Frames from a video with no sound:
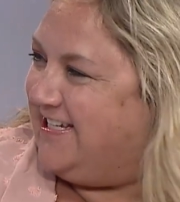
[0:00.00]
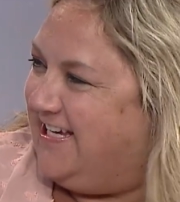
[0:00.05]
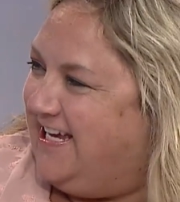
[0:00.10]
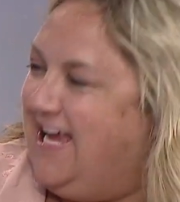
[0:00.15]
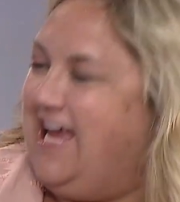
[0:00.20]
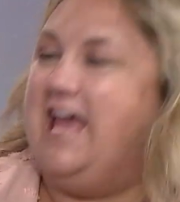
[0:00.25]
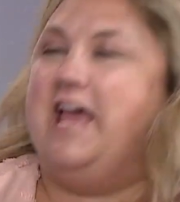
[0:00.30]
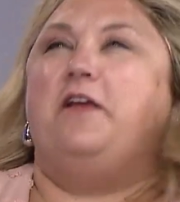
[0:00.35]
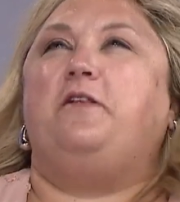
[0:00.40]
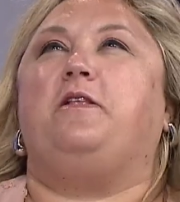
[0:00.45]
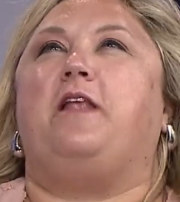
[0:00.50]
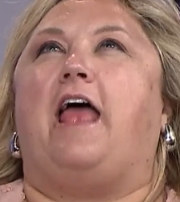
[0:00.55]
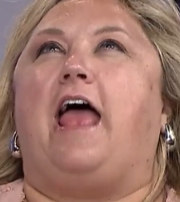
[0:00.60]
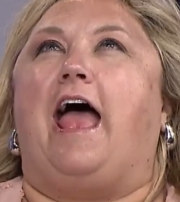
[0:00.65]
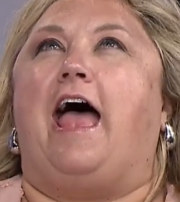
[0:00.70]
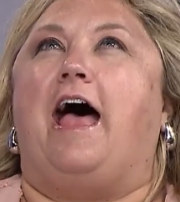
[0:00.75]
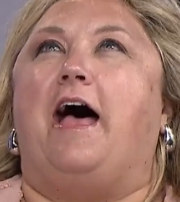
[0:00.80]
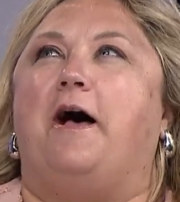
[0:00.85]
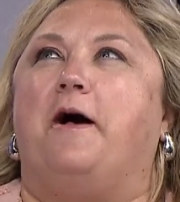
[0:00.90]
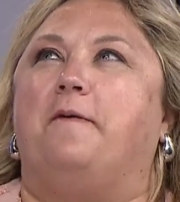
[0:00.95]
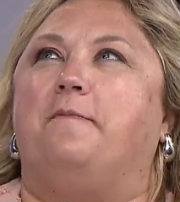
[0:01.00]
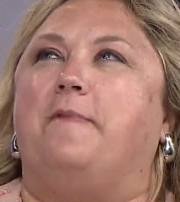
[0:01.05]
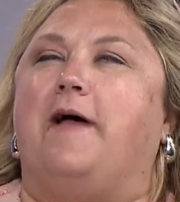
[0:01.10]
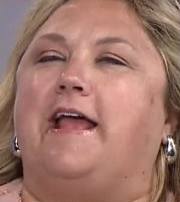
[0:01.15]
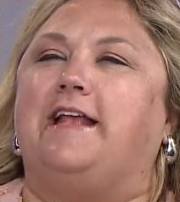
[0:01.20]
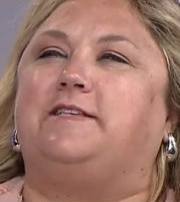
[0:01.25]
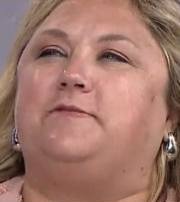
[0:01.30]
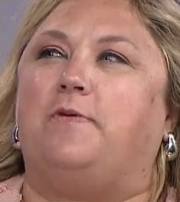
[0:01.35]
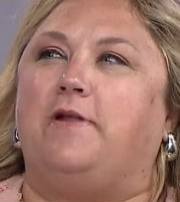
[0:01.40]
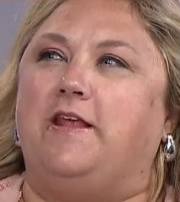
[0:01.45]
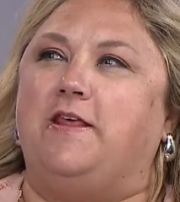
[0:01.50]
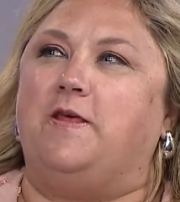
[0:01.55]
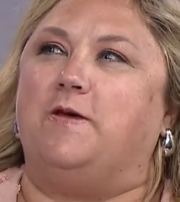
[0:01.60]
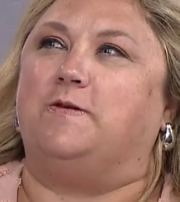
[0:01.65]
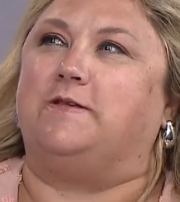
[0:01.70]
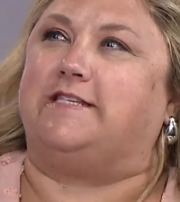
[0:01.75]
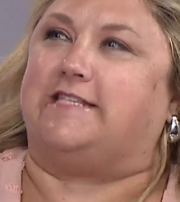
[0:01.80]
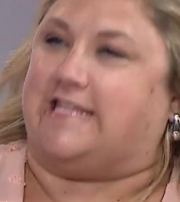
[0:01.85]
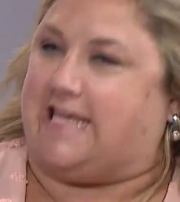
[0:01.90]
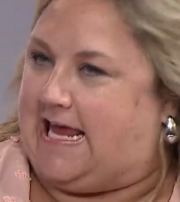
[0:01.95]
Yeah. Um, it's one
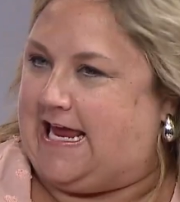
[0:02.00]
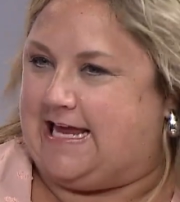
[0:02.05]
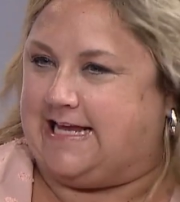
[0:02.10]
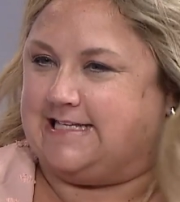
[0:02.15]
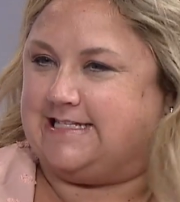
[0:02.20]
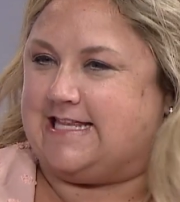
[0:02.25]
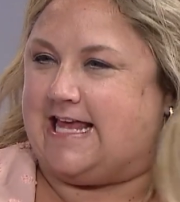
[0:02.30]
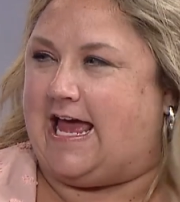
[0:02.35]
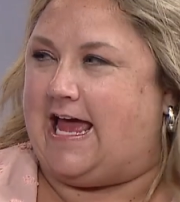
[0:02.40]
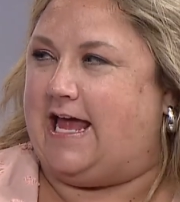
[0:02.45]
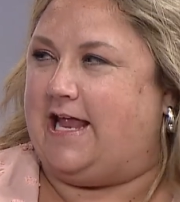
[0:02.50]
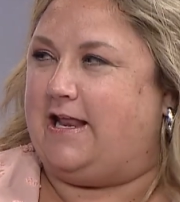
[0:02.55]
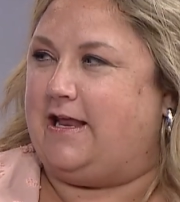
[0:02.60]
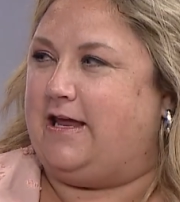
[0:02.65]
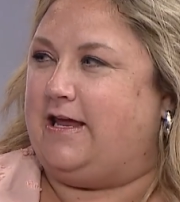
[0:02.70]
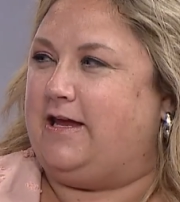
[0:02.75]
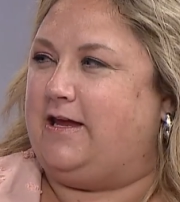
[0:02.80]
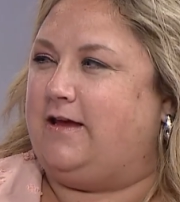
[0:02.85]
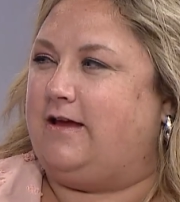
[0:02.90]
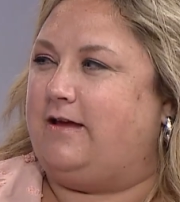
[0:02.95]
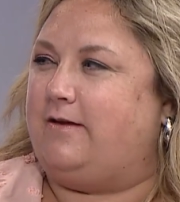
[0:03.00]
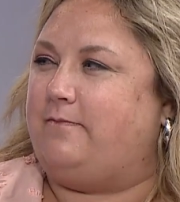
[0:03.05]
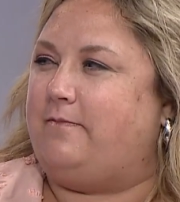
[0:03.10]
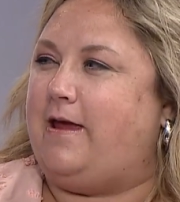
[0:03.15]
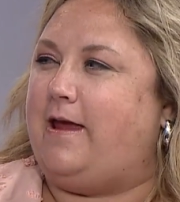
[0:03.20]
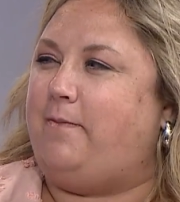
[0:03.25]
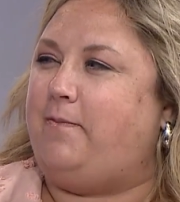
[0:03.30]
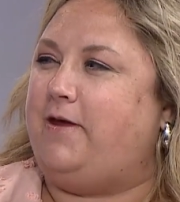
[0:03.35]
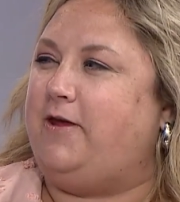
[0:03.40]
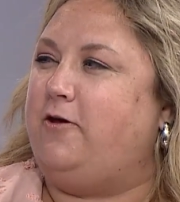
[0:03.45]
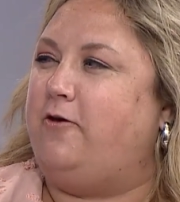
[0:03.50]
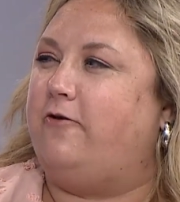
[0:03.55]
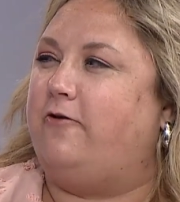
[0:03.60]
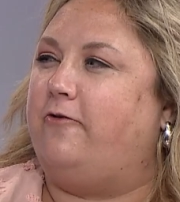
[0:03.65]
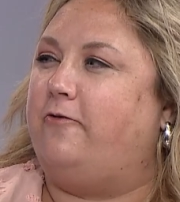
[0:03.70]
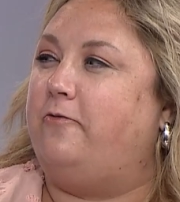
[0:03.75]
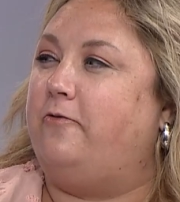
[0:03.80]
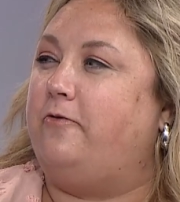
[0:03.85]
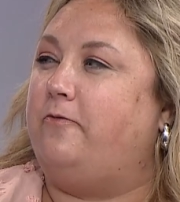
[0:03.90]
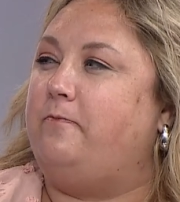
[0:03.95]
of those things that maybe you,